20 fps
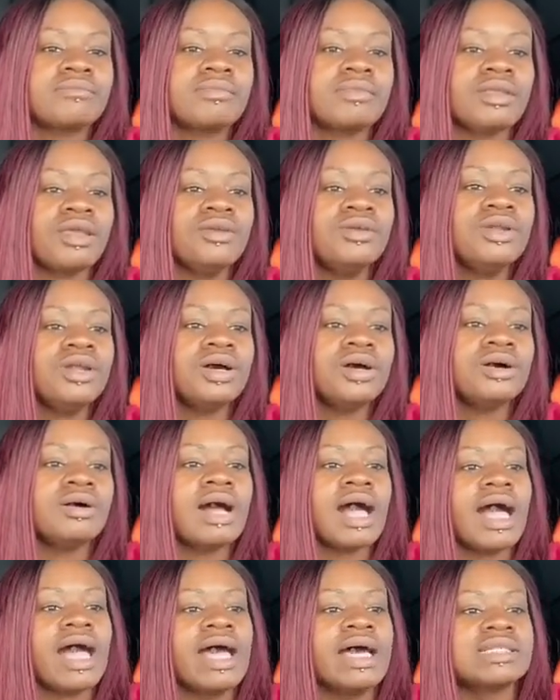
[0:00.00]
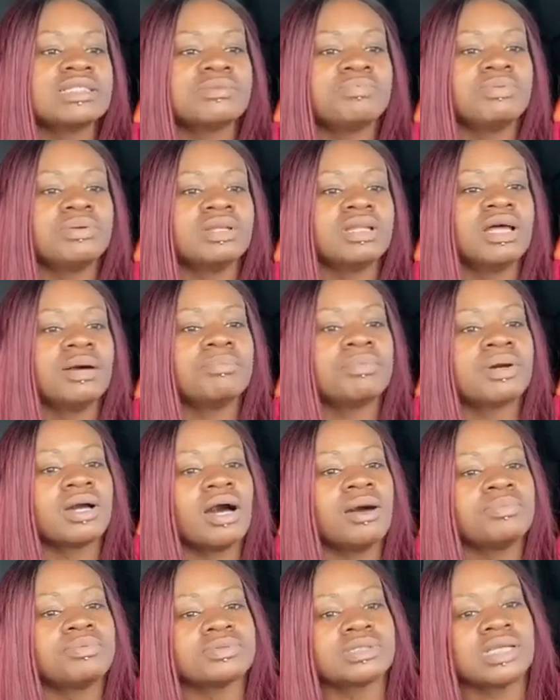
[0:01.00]
you know, I had to pull up a
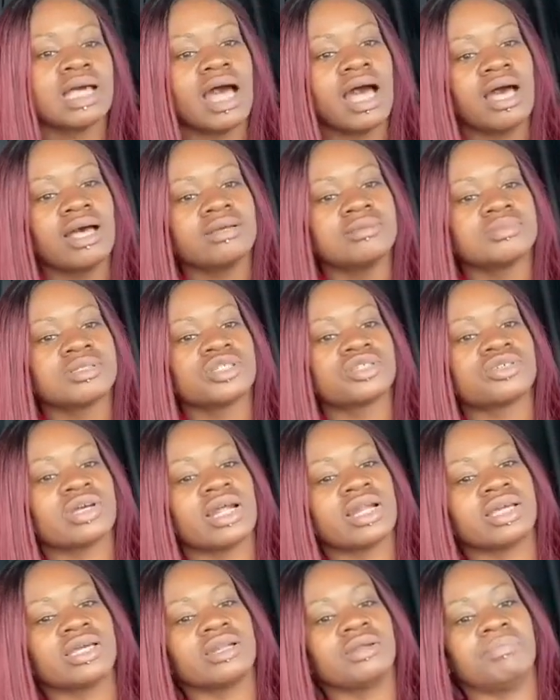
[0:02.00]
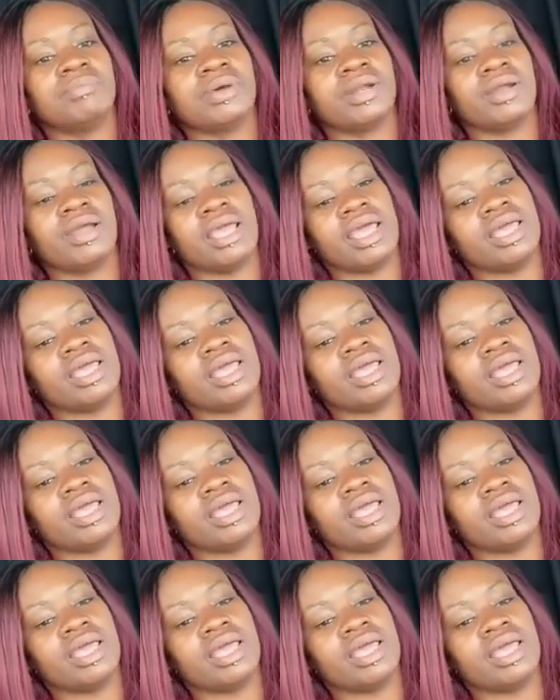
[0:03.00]
couple times to try to get a better